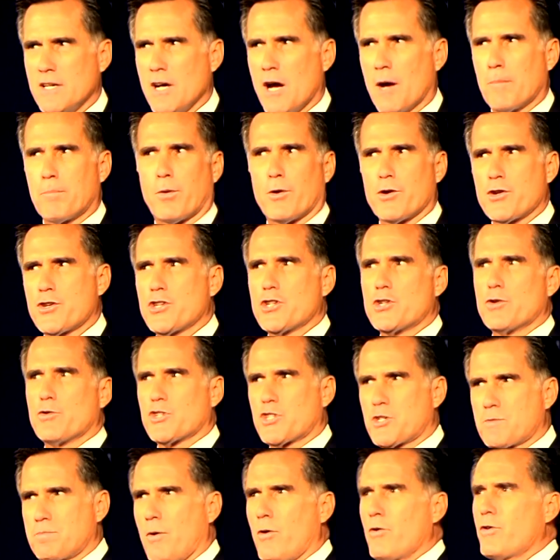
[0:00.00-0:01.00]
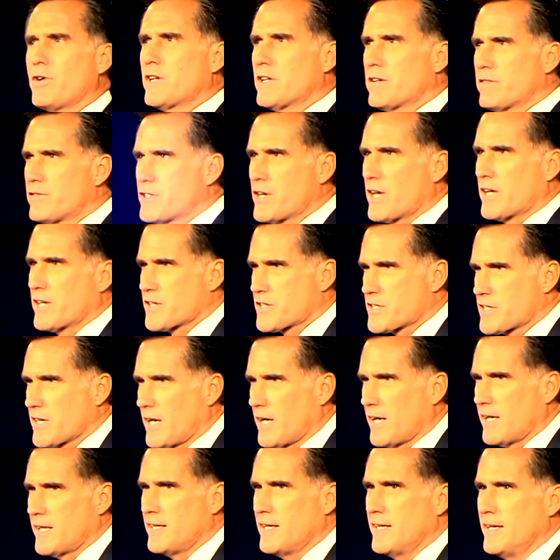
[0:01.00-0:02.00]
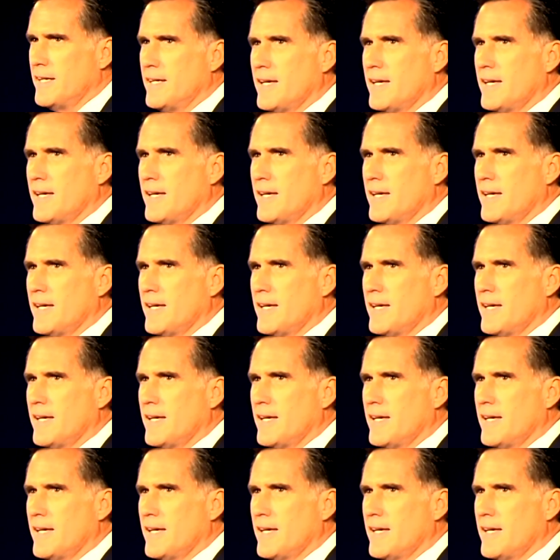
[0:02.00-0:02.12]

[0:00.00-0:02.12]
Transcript: a person who has spoken of genocide,